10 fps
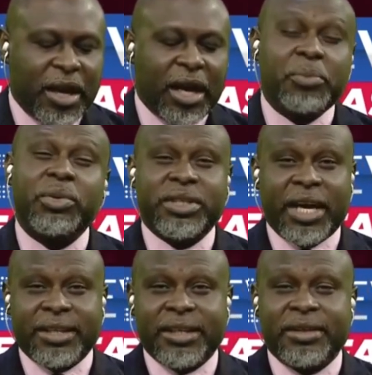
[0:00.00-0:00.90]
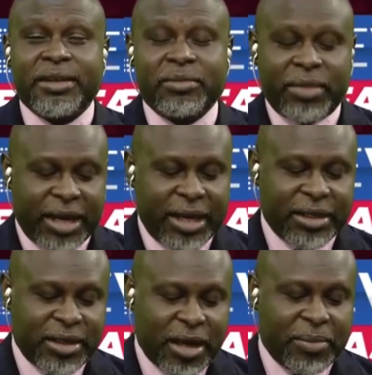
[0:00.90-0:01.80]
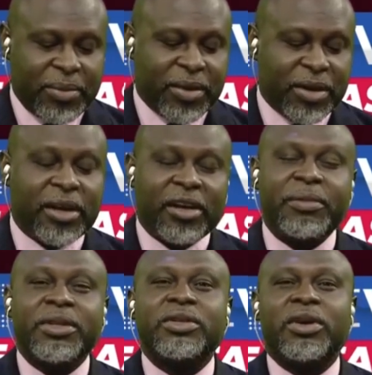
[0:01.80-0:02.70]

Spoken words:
are protected by top government